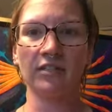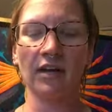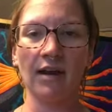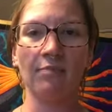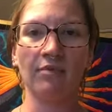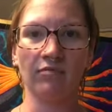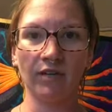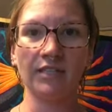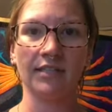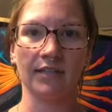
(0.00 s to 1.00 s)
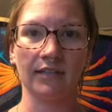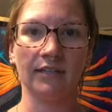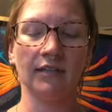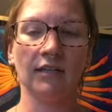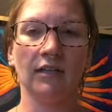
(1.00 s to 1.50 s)
type of whiskey?
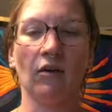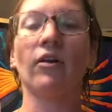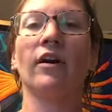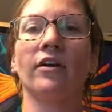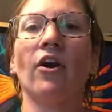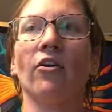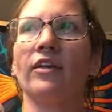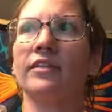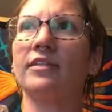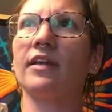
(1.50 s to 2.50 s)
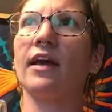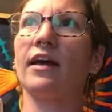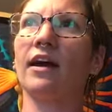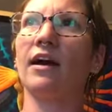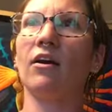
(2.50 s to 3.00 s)
Or no, that's
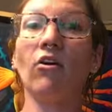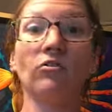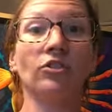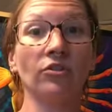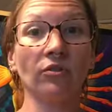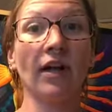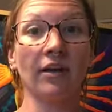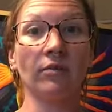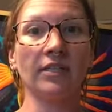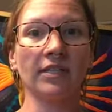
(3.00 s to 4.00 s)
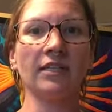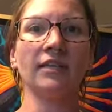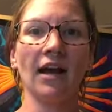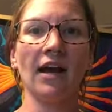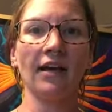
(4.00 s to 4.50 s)
like, oh, do you like whiskey?
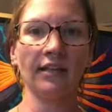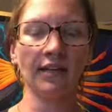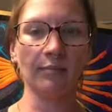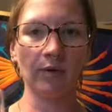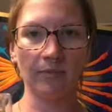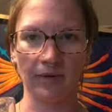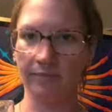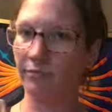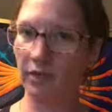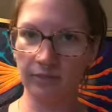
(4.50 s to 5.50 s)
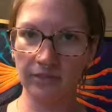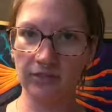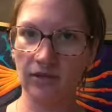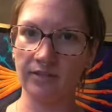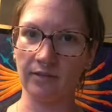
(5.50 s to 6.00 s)
Yeah, I like bourbon. Bourbon's
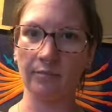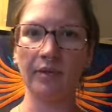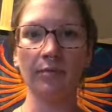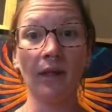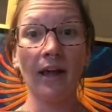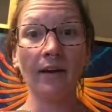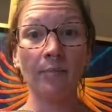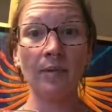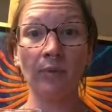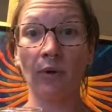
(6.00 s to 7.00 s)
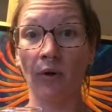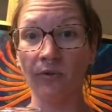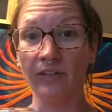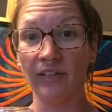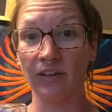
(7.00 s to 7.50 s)
awesome. But a lot of people
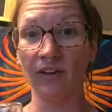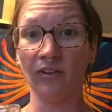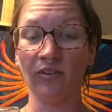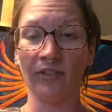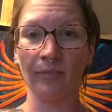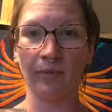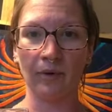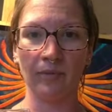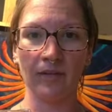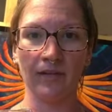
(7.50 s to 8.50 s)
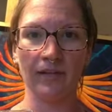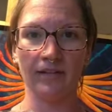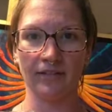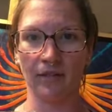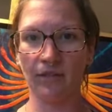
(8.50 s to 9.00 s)
only know that bourbon
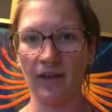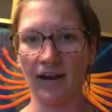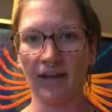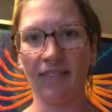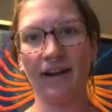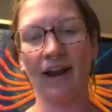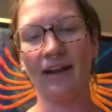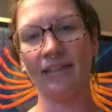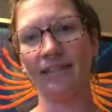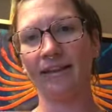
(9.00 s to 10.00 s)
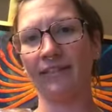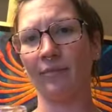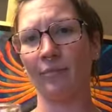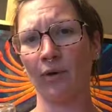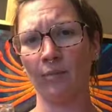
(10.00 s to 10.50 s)
is a thing, and they kind of think
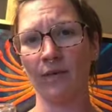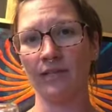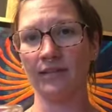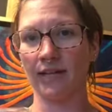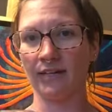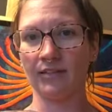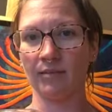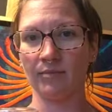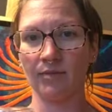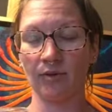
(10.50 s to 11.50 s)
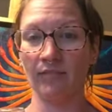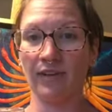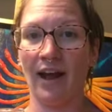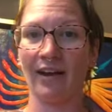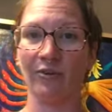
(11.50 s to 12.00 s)
that bourbon is like some sort of
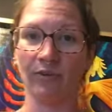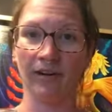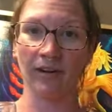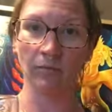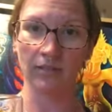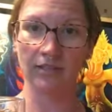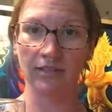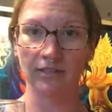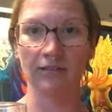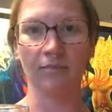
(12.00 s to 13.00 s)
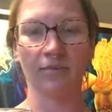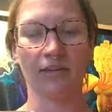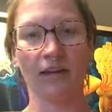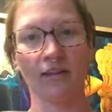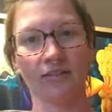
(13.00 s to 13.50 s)
category and whiskey is
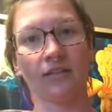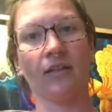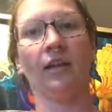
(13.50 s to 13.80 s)
something else.